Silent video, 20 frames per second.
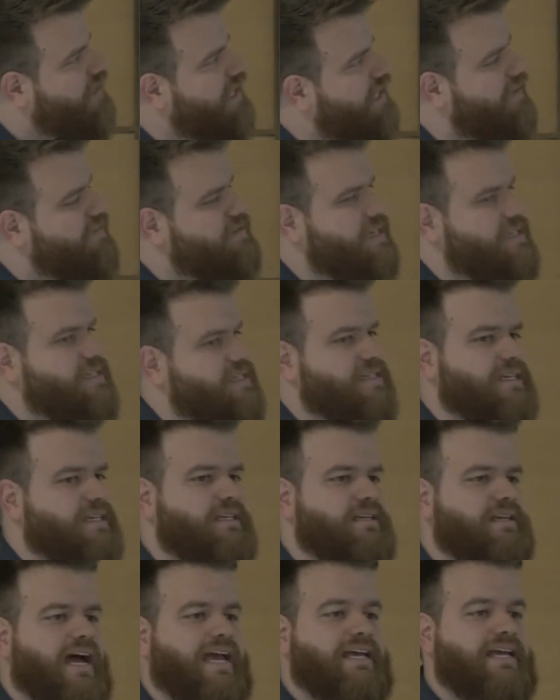gives us is a
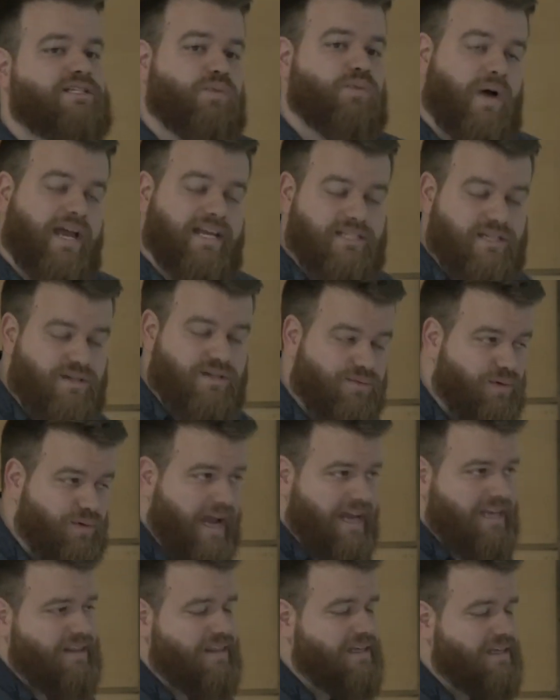nice way to
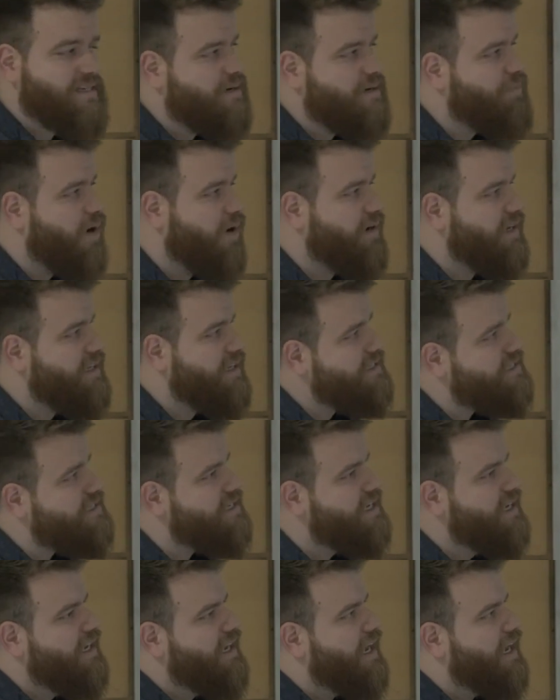write these components.